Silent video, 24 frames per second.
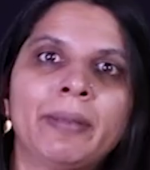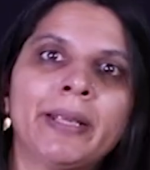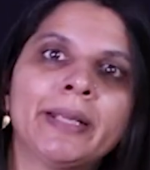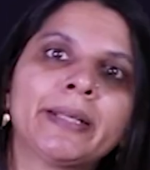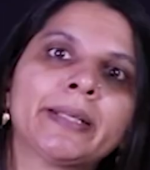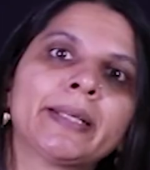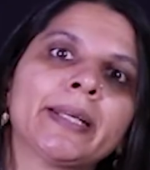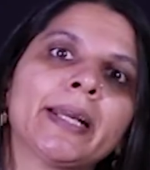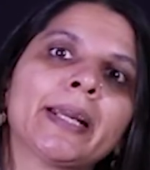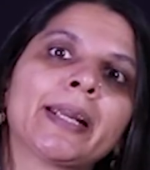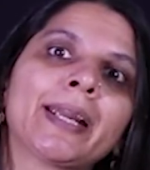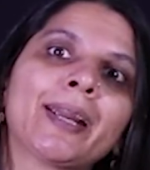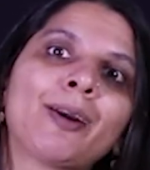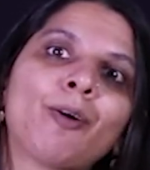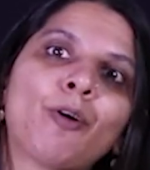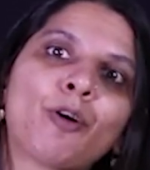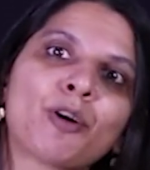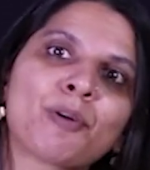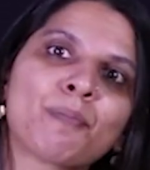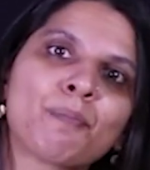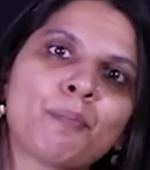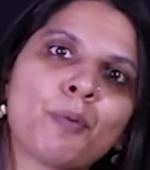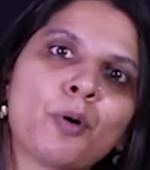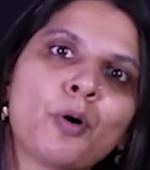make, taking
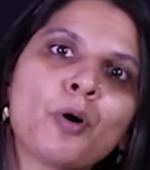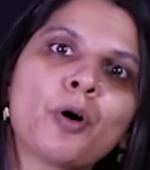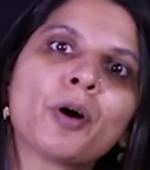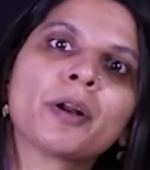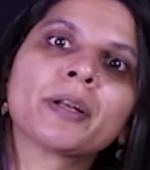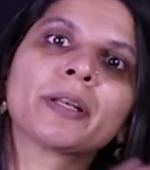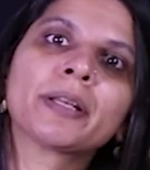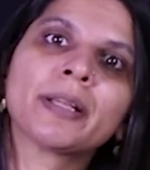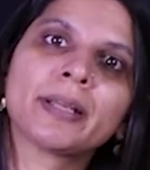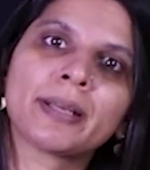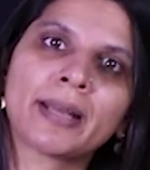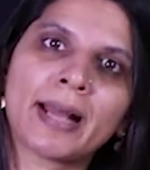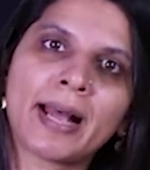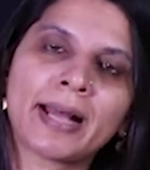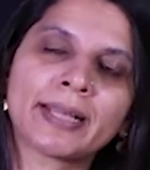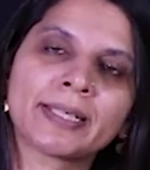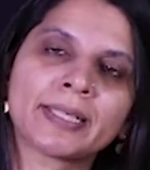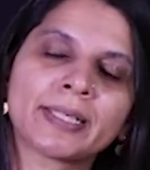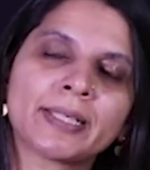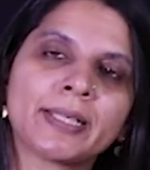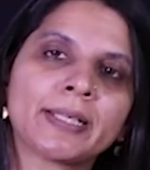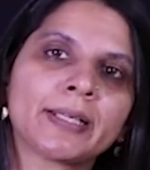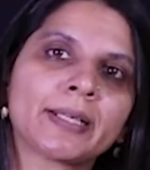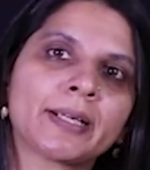on board the
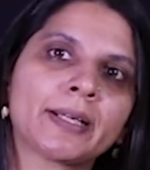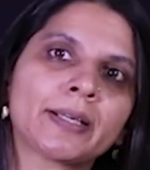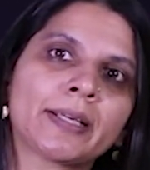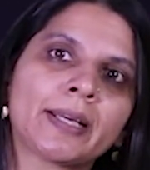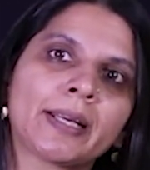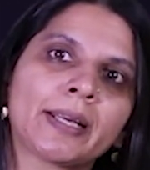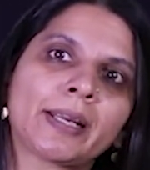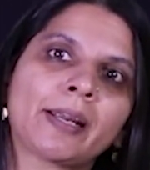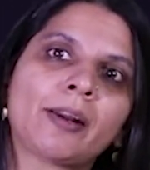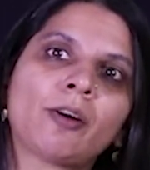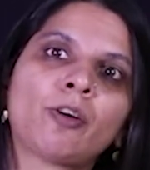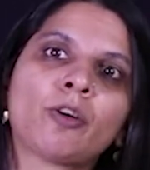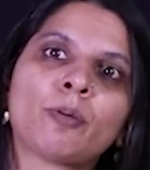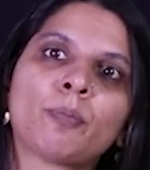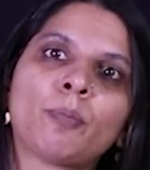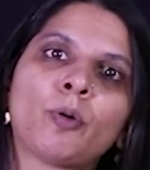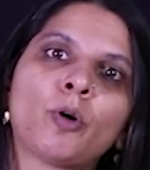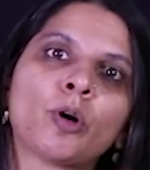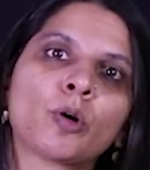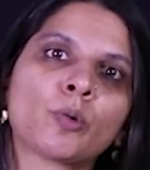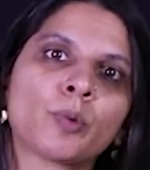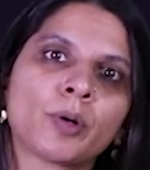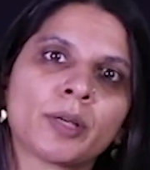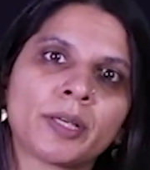NAS data, taking on
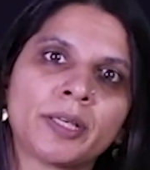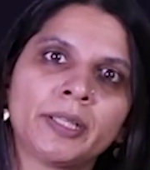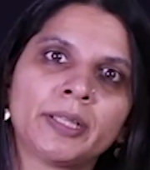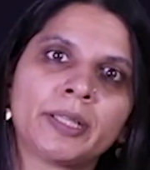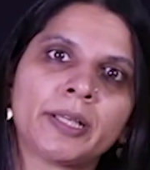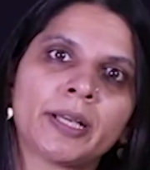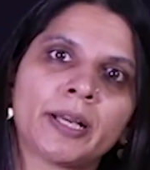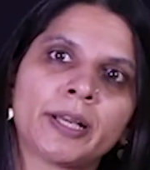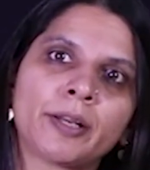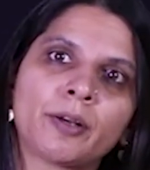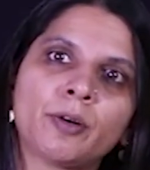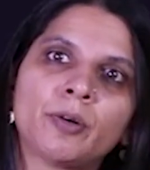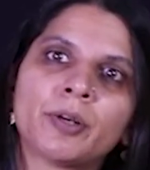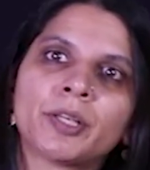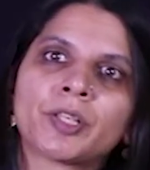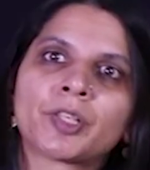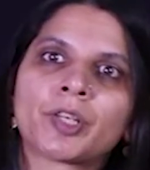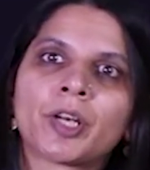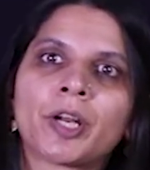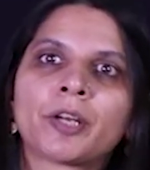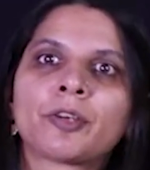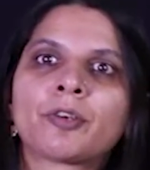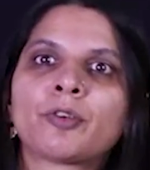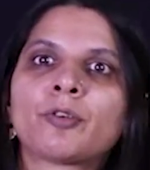board what Niti Aayog is
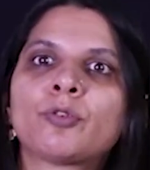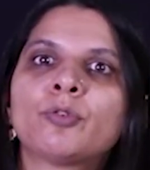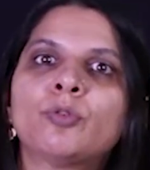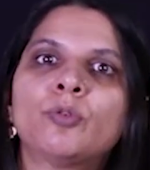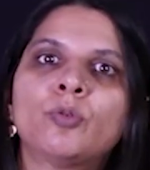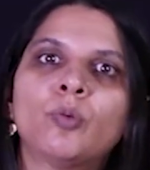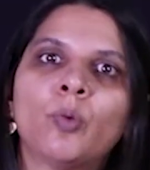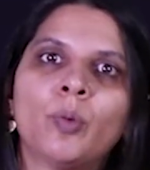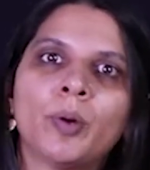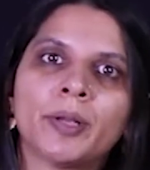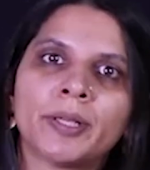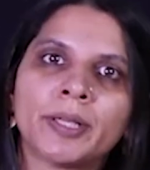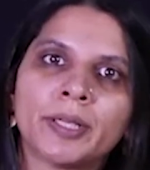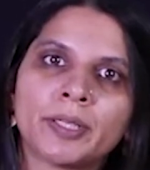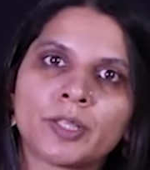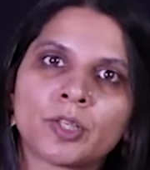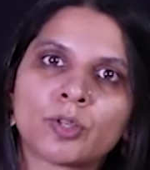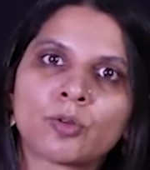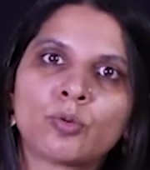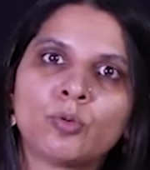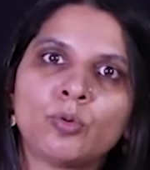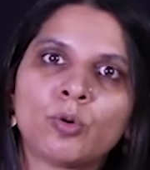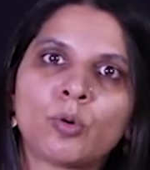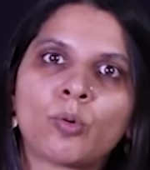trying to do with its
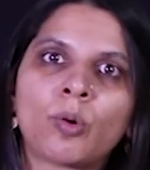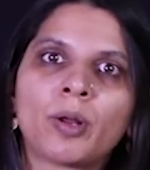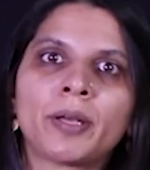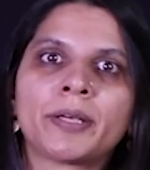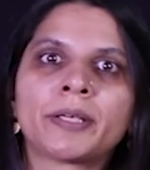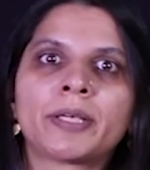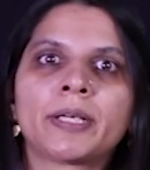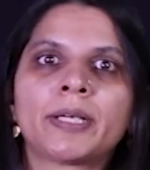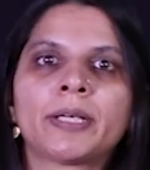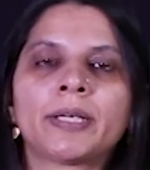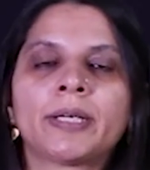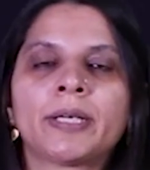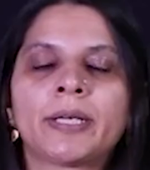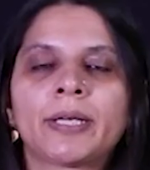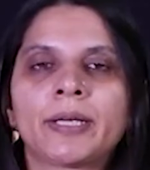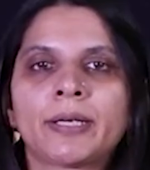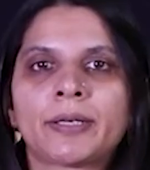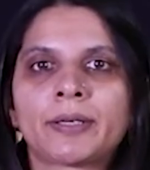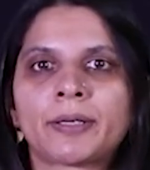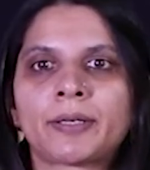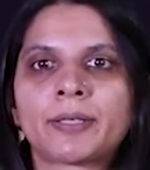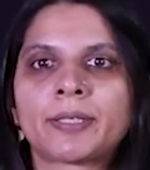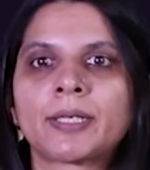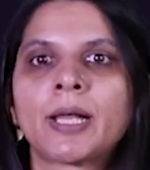school quality
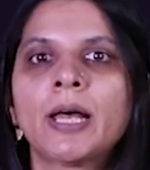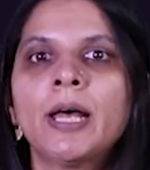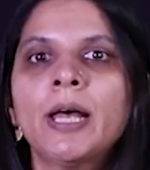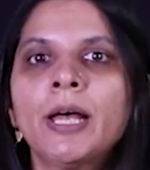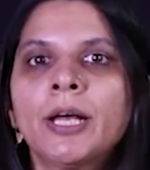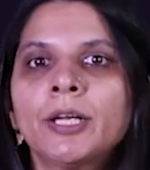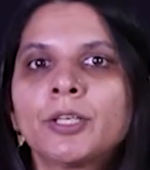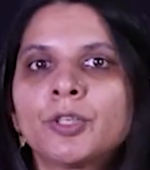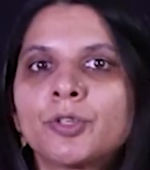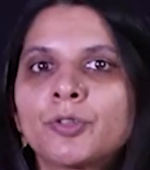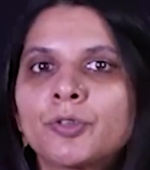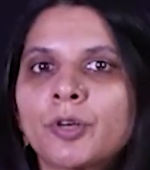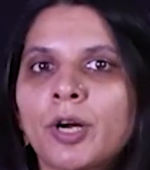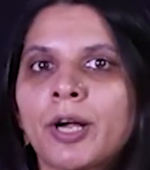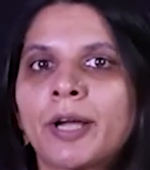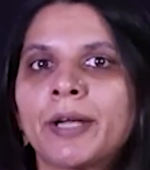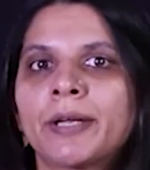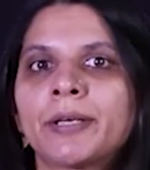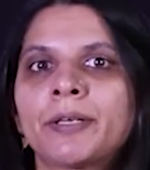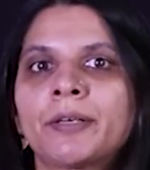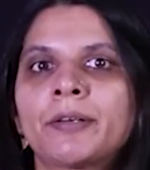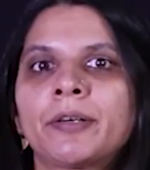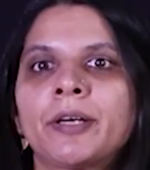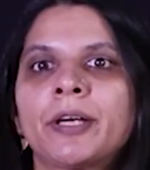indicators to try
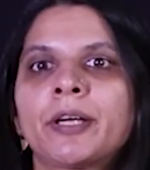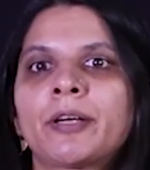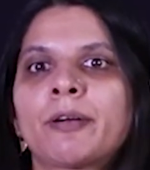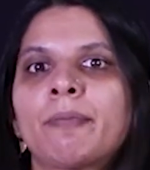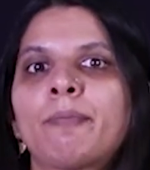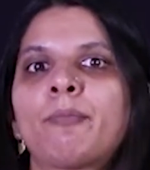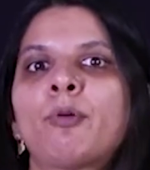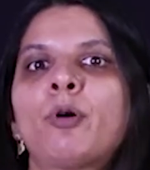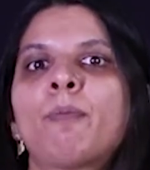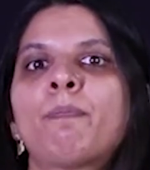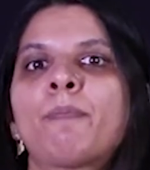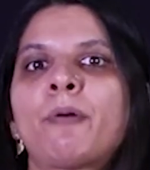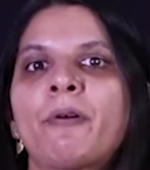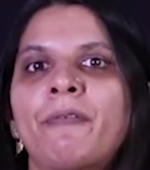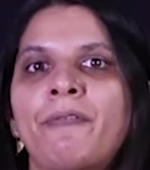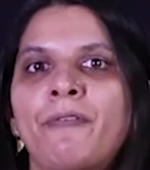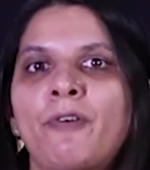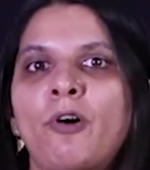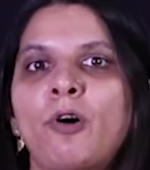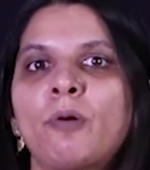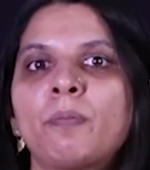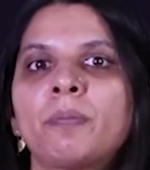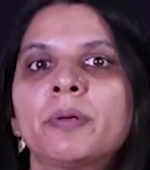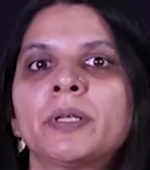and create a more
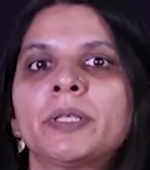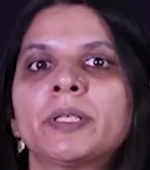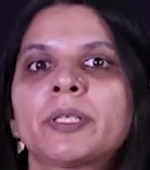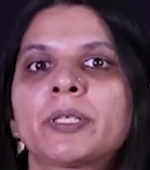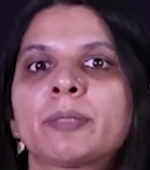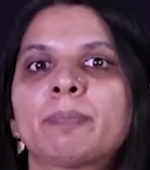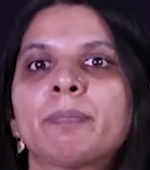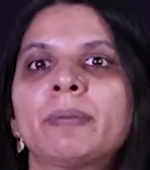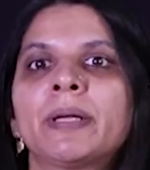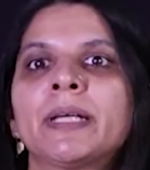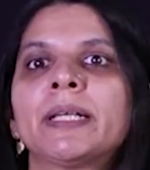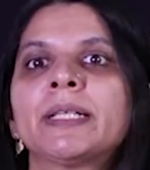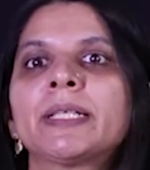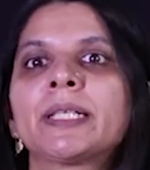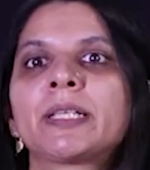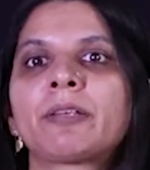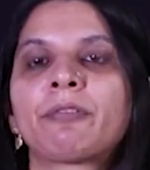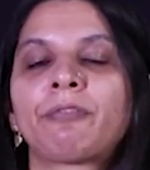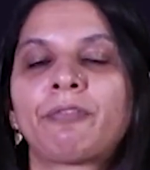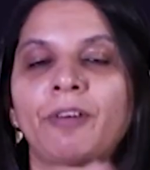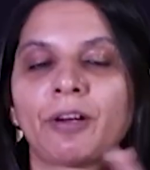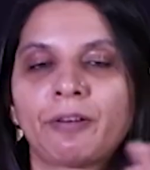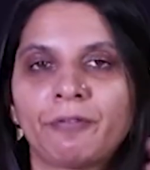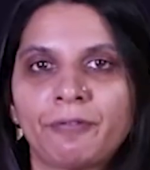performance-based
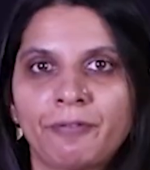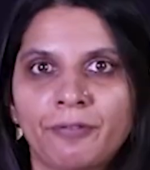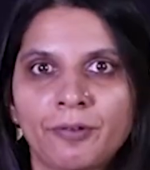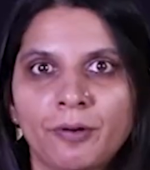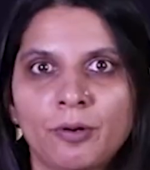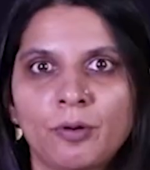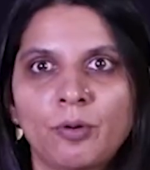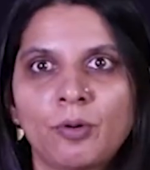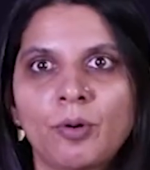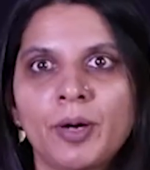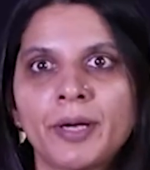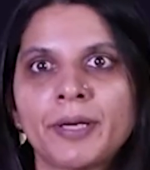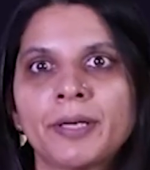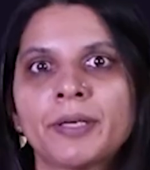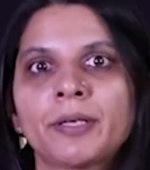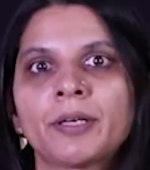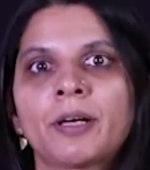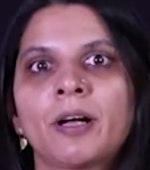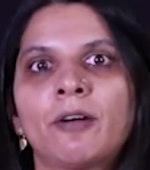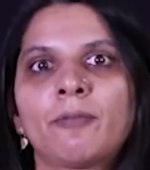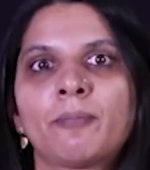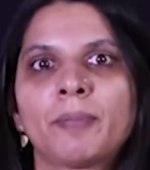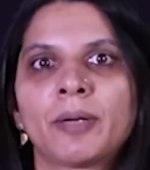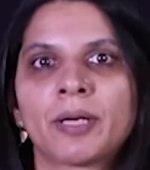fund flow and
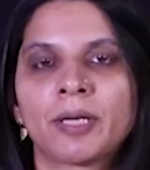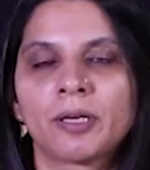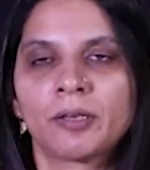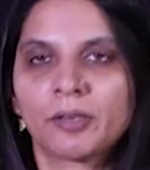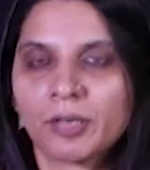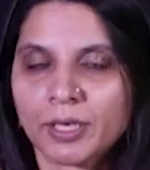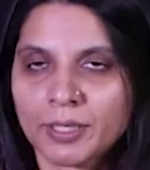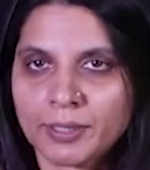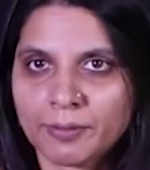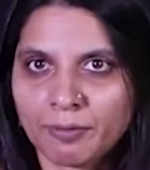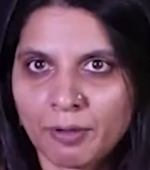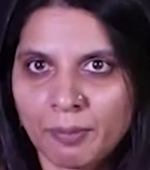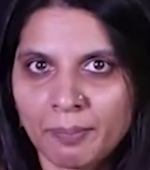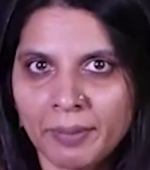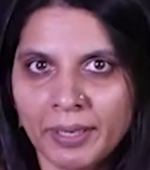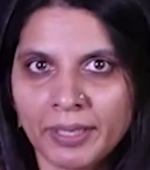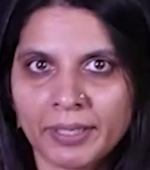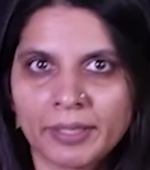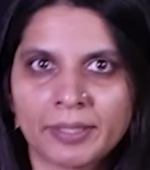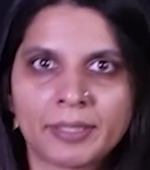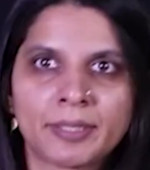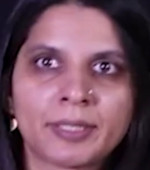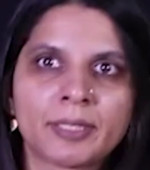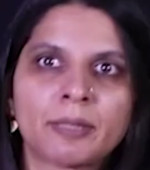intergovernmental transfer
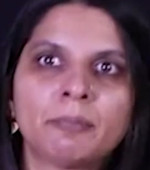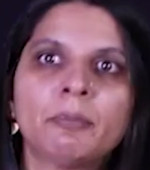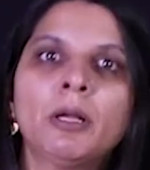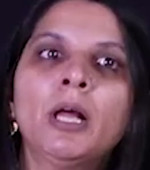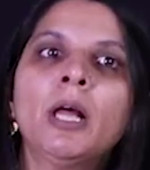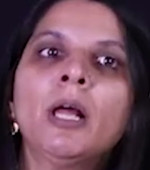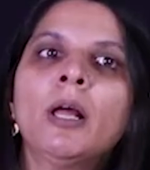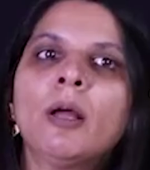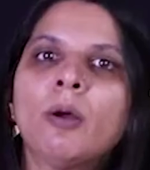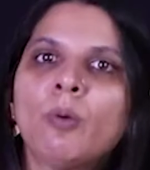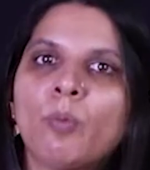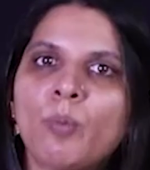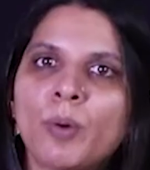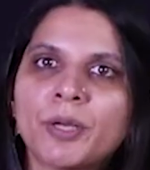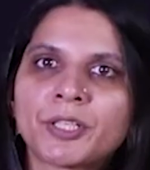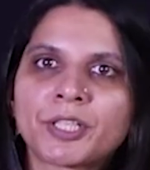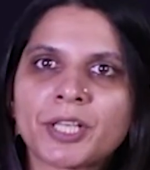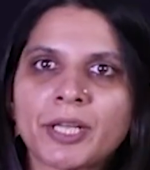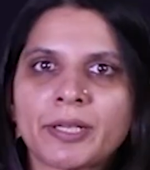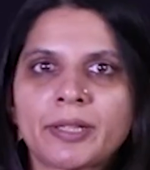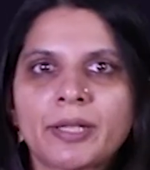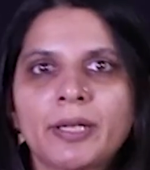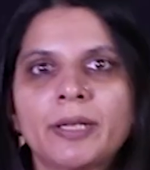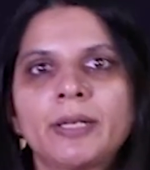mechanism, which
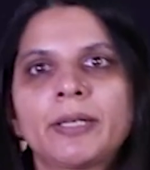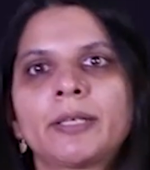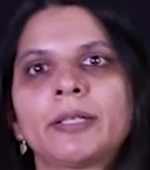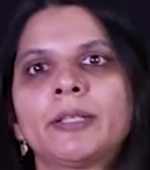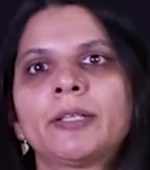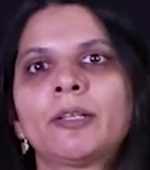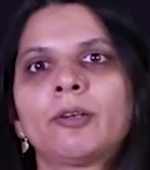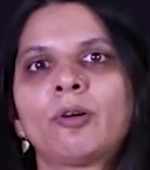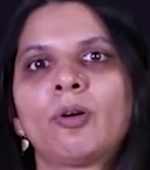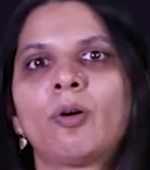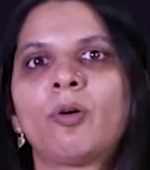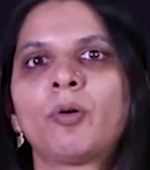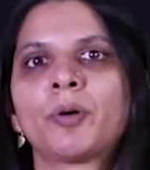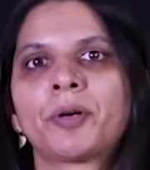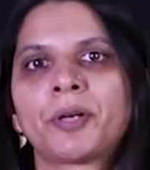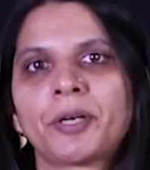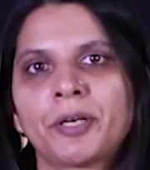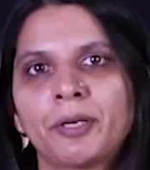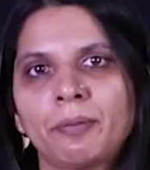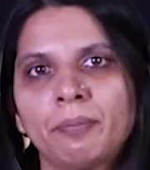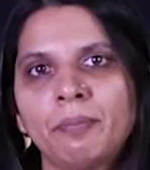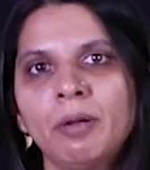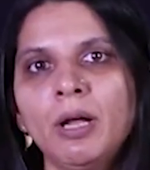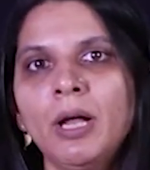I think in the long
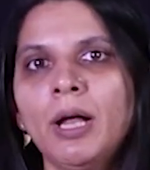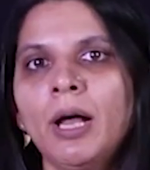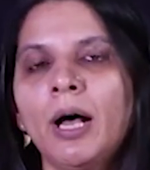term